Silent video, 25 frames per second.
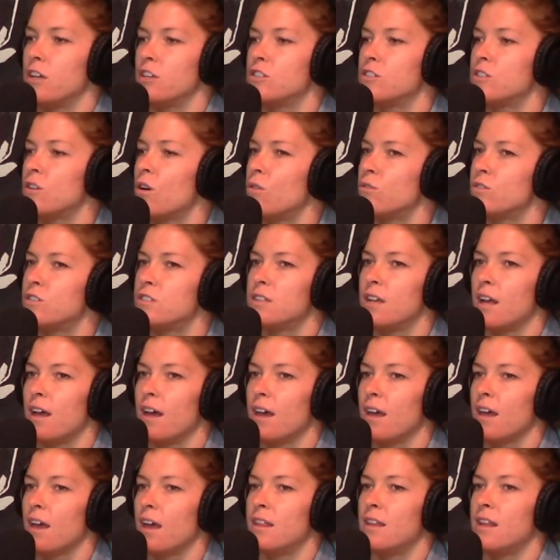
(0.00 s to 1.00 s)
so
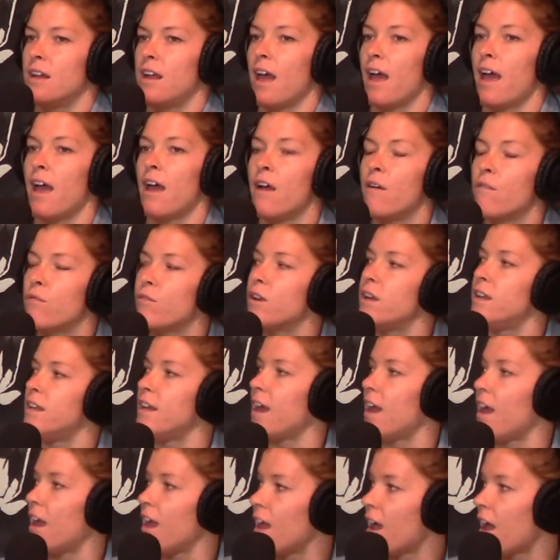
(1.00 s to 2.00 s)
sick. And then every
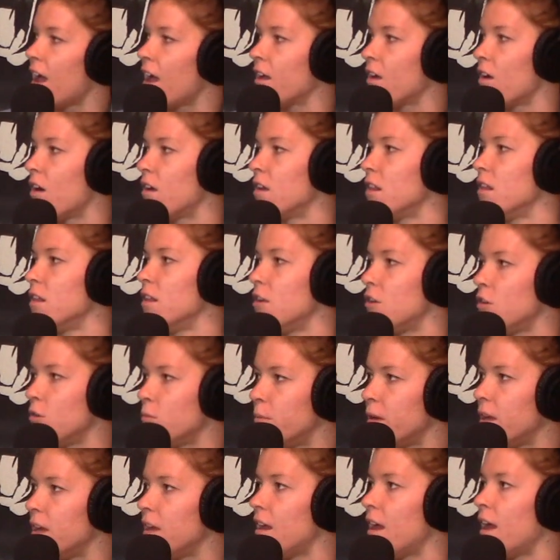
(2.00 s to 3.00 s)
day I got a little
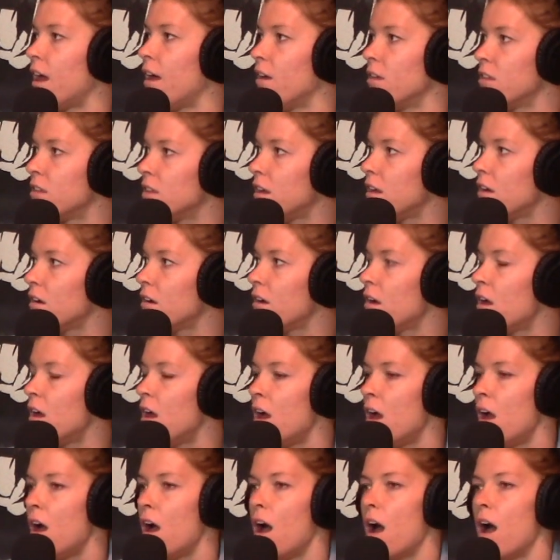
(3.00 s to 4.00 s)
bit healthier.
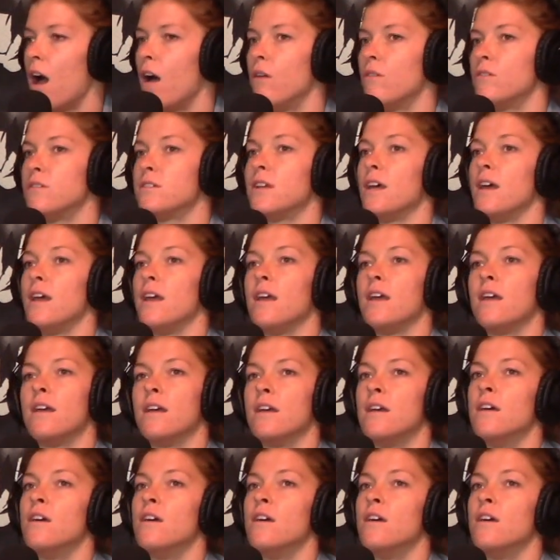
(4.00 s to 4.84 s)
I was like,